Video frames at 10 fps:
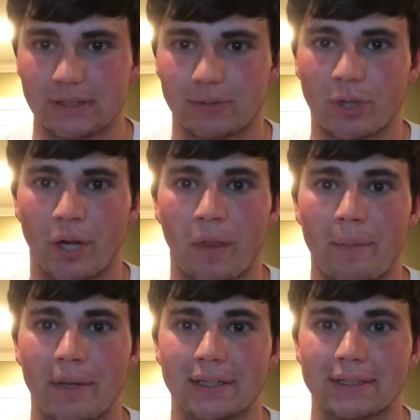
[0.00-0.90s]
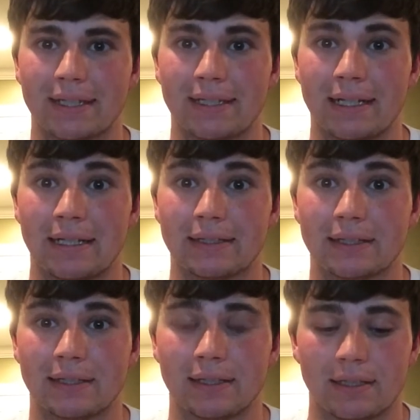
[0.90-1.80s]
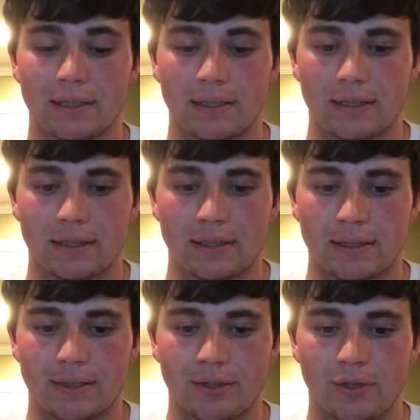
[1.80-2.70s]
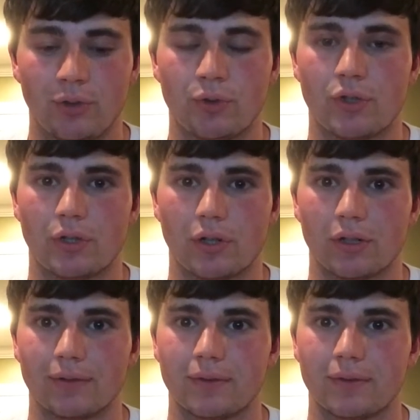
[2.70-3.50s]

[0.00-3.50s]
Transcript: With all that being said, guys, wear your